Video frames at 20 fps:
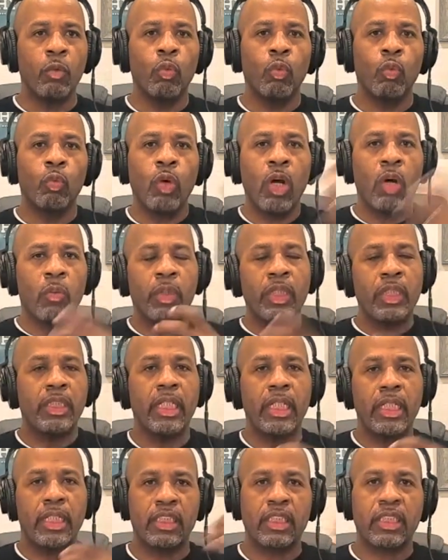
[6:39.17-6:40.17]
what we
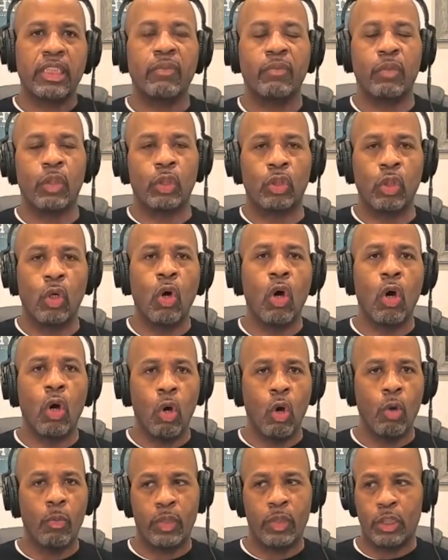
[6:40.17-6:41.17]
did is leave a door
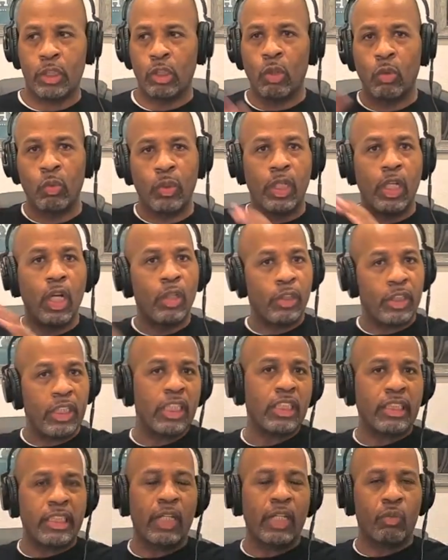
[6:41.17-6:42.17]
open. So when
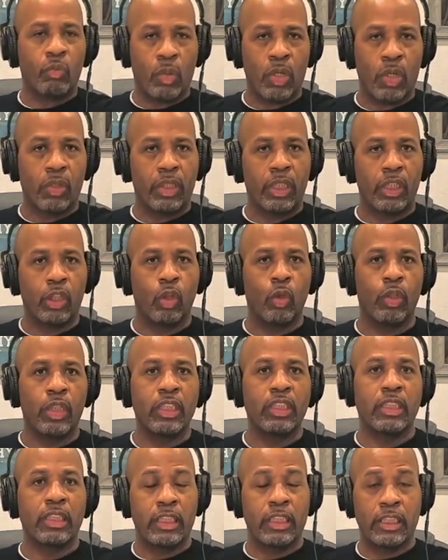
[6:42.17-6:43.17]
this ain't working or
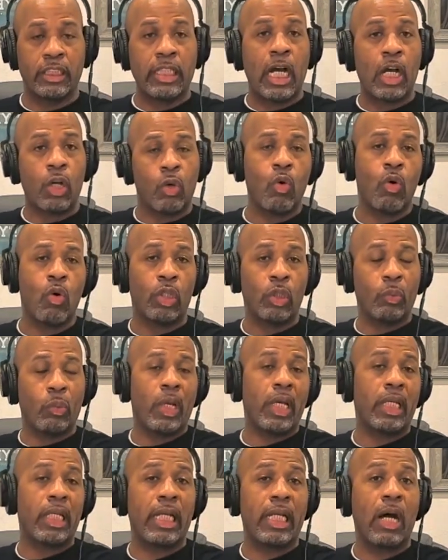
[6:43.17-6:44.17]
it's not going the
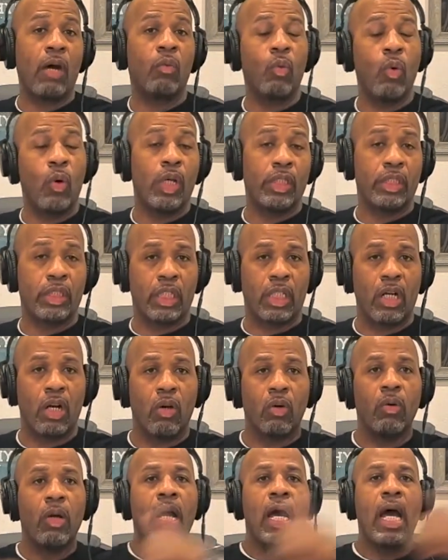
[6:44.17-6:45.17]
way that I wanted to
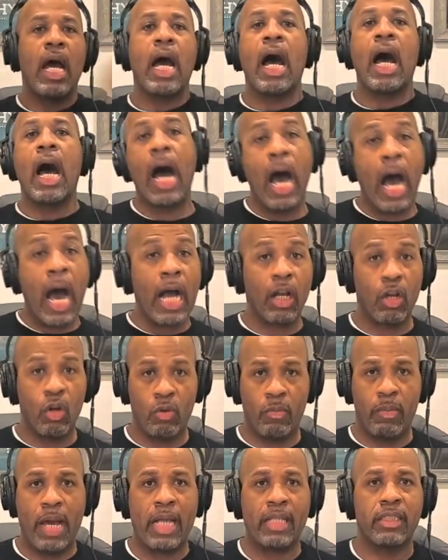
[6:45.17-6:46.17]
go, I go
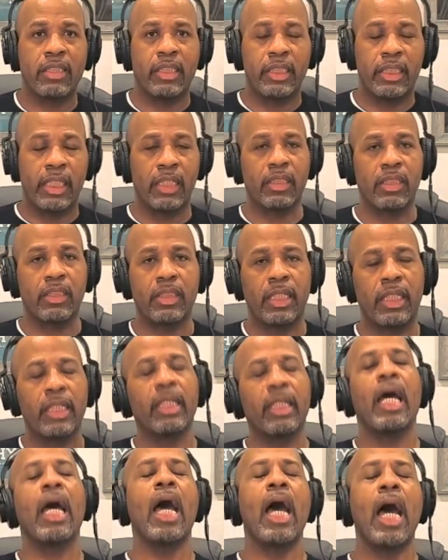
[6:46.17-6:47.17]
back to the other
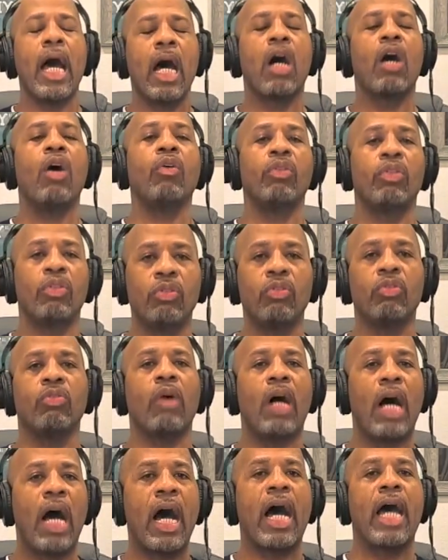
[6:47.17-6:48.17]
thing. How
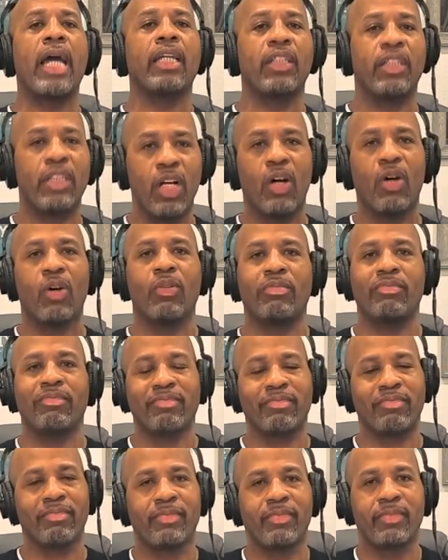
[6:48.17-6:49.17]
do I know?
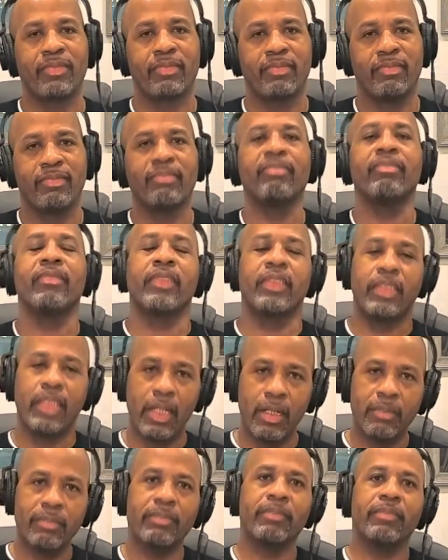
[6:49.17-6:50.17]

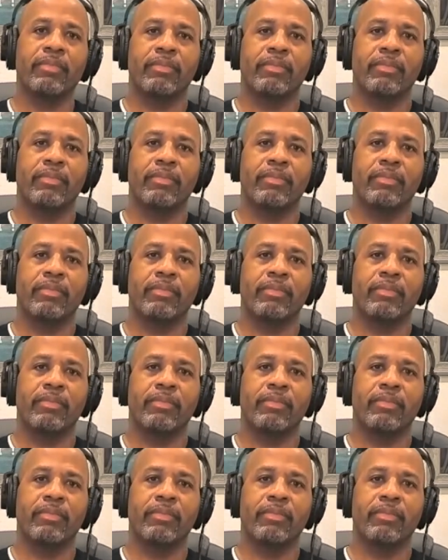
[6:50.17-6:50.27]
Yep.